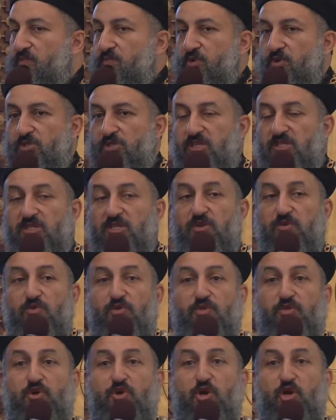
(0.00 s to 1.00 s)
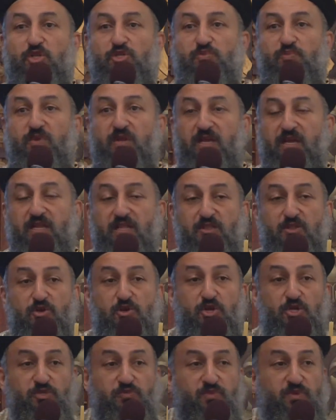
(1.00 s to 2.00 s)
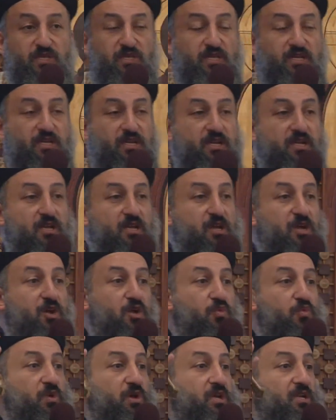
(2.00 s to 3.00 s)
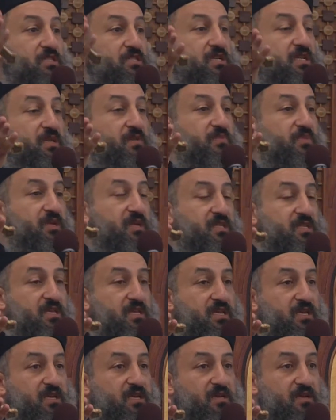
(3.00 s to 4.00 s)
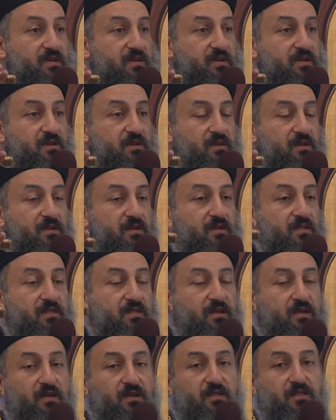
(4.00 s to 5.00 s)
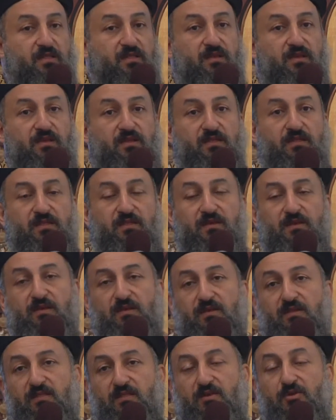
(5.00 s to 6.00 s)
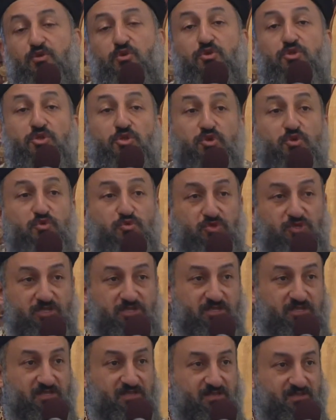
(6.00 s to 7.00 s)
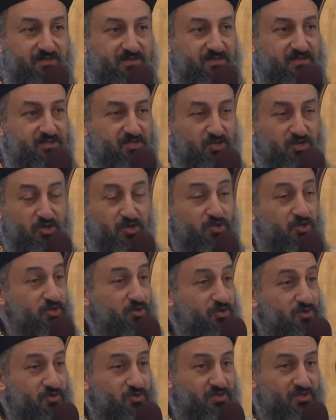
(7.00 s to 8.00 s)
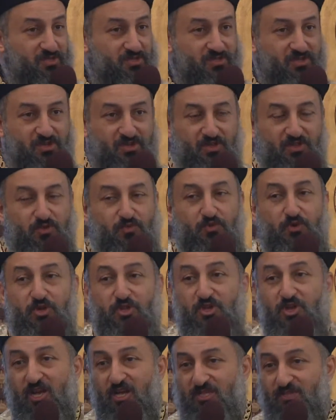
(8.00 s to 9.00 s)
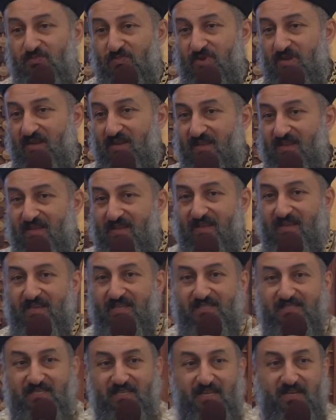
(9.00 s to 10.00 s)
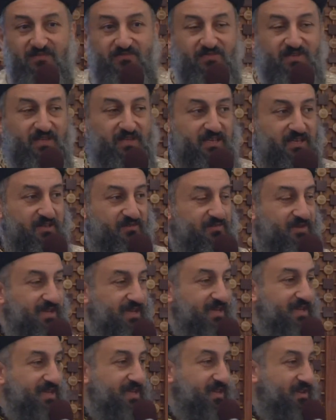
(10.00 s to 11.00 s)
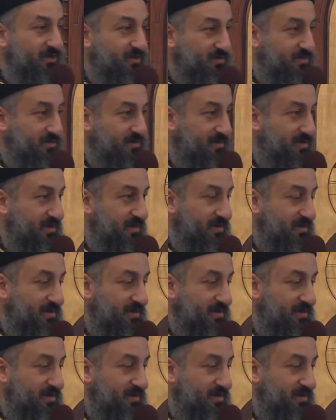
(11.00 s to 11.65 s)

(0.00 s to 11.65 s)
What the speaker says: processing with the Gospel. Again, the Gospel here, we are celebrating the good news. It's a good news. The word Gospel itself, Evangelion,